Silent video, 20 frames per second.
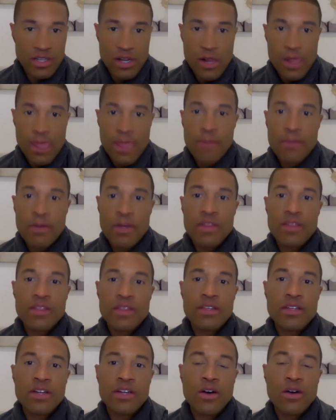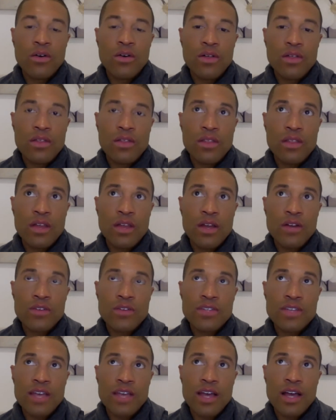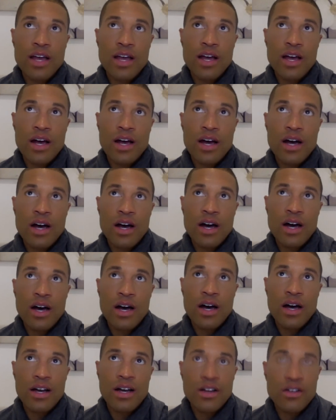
but you know, there's a